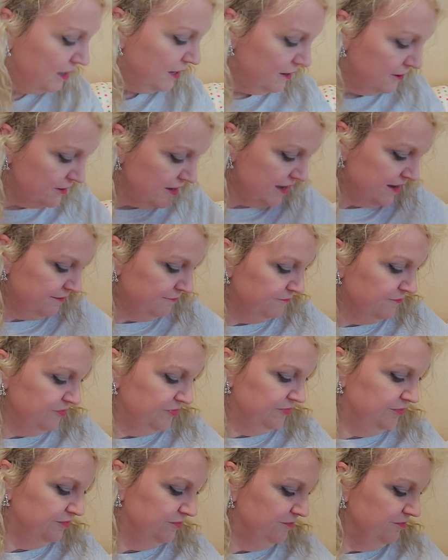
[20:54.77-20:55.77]
Okay,
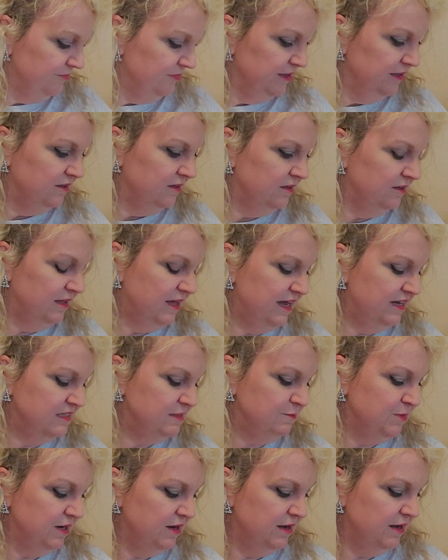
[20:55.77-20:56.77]

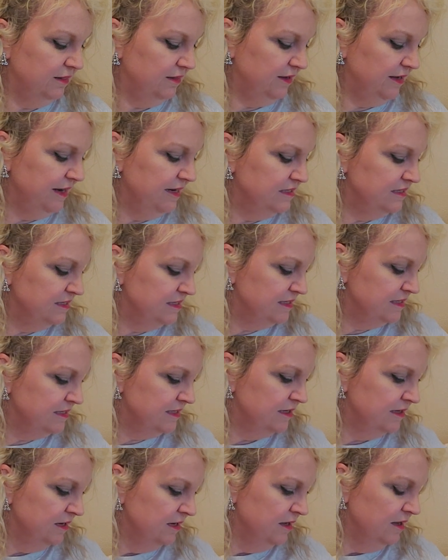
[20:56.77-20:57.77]
last but not least,
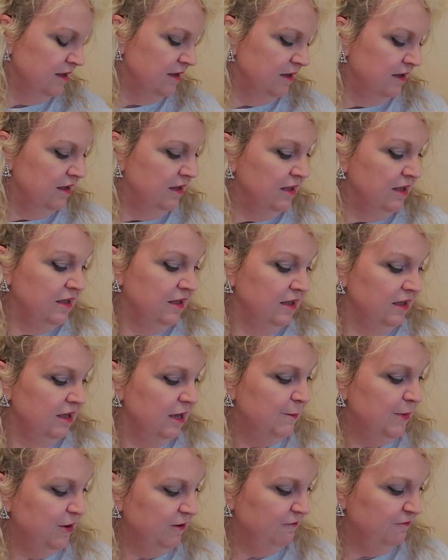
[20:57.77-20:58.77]

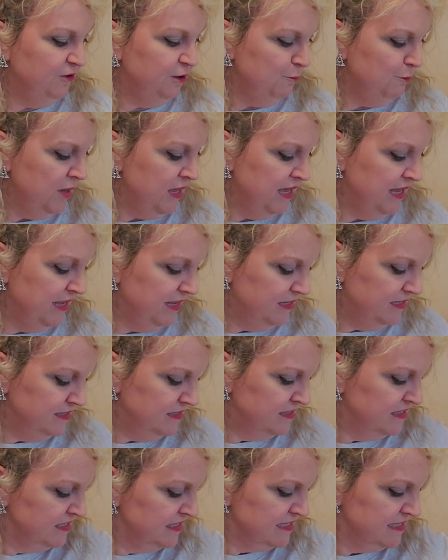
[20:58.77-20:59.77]
I bought a few
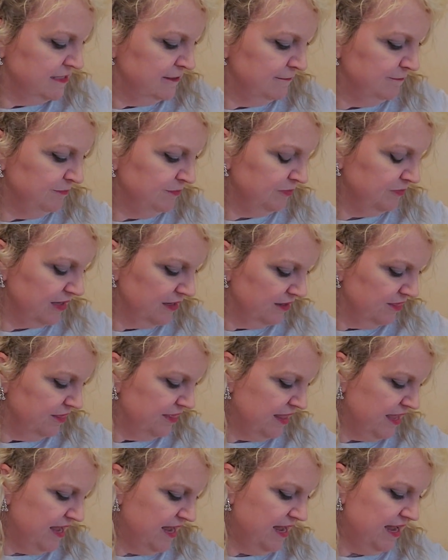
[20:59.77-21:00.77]
pins.
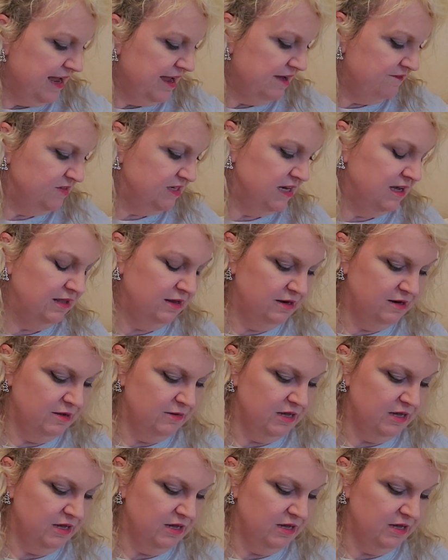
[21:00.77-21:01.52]
They have done